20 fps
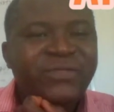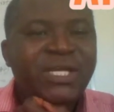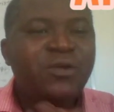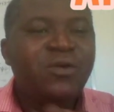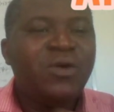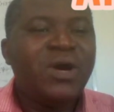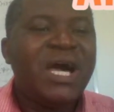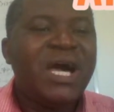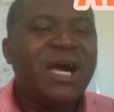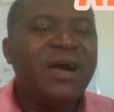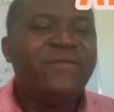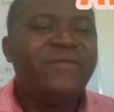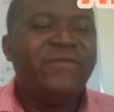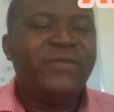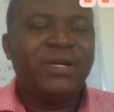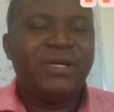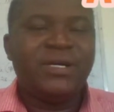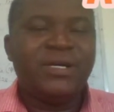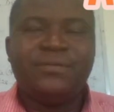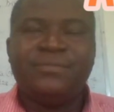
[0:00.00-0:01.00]
they don't have
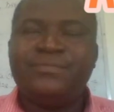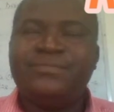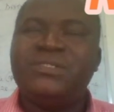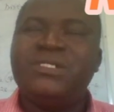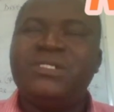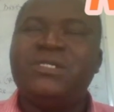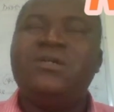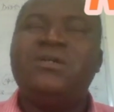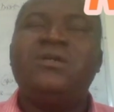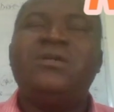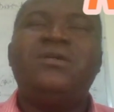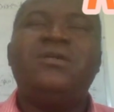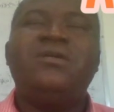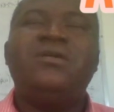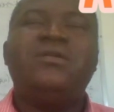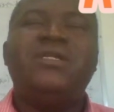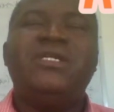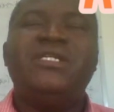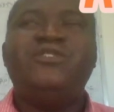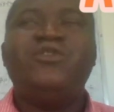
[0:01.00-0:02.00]

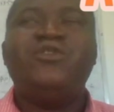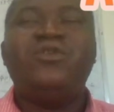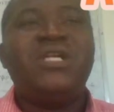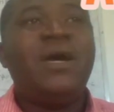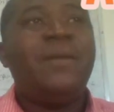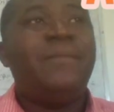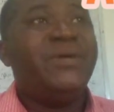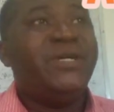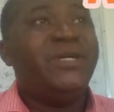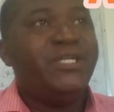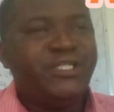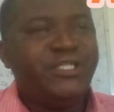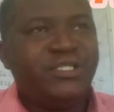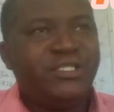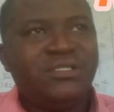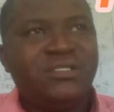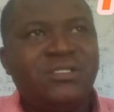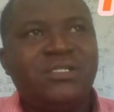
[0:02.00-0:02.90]
the journal page,